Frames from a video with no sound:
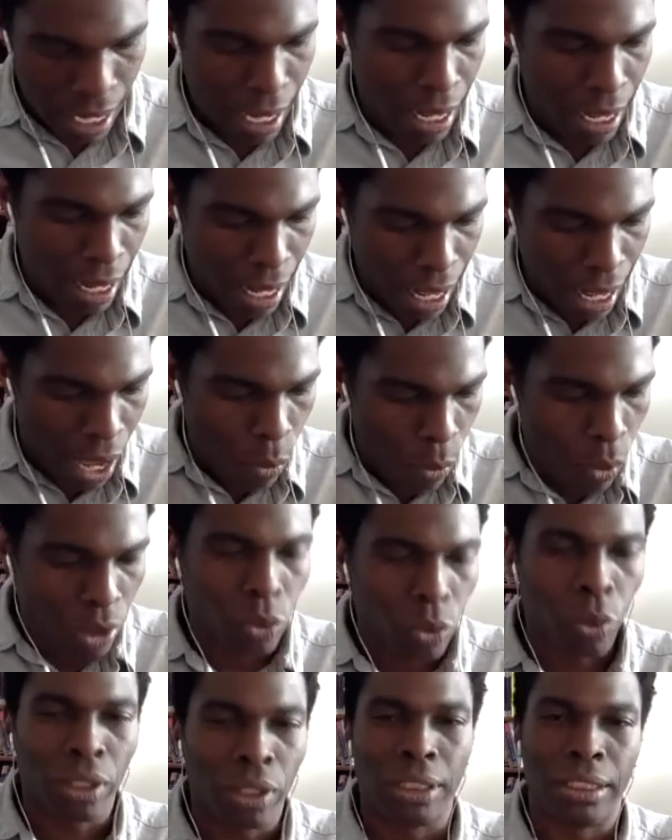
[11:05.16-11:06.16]
I want the
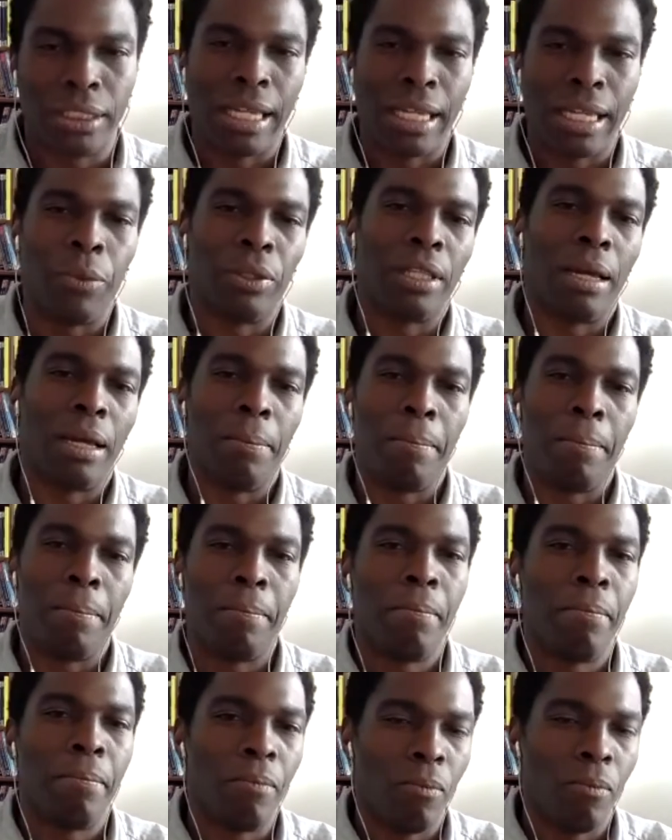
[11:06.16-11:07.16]
work to stay with them
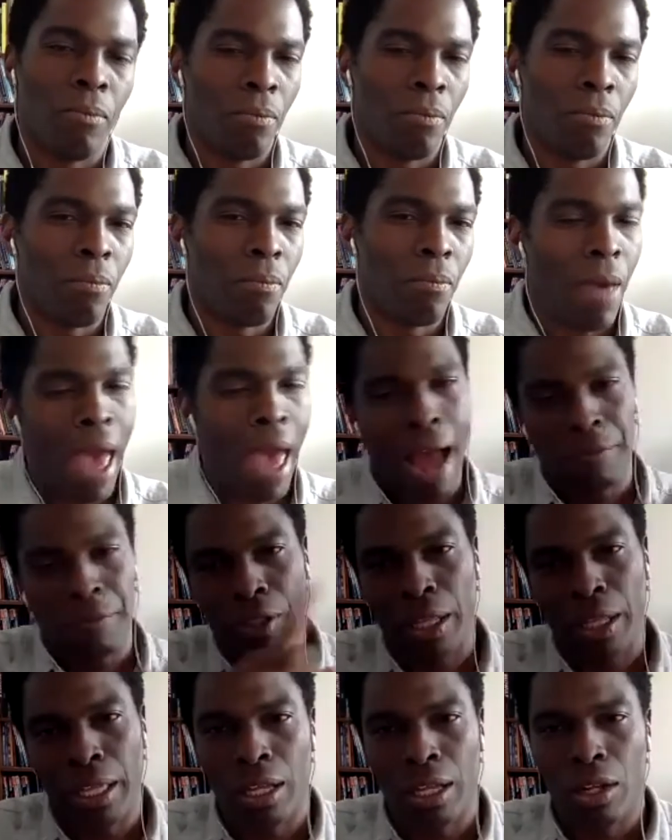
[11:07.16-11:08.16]
after
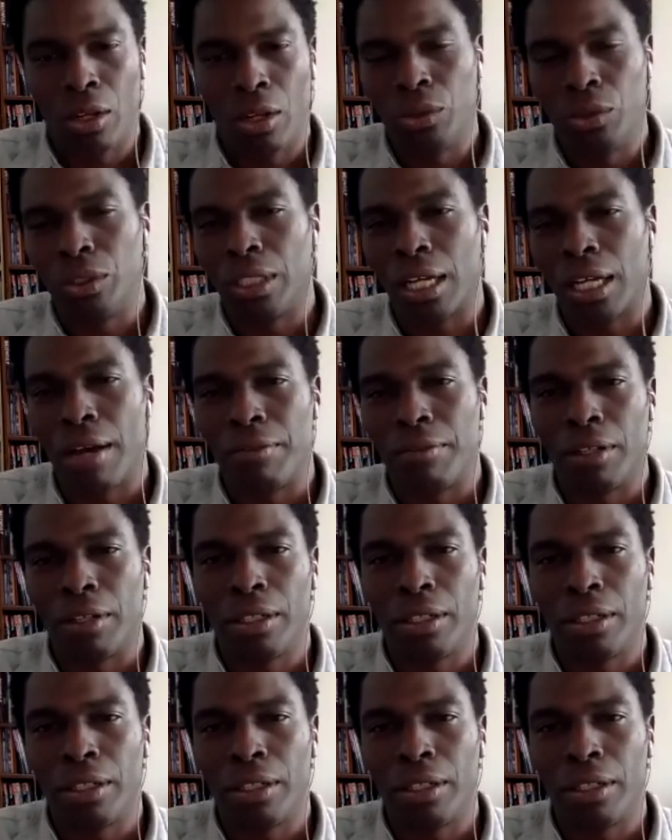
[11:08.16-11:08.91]
they close the cover.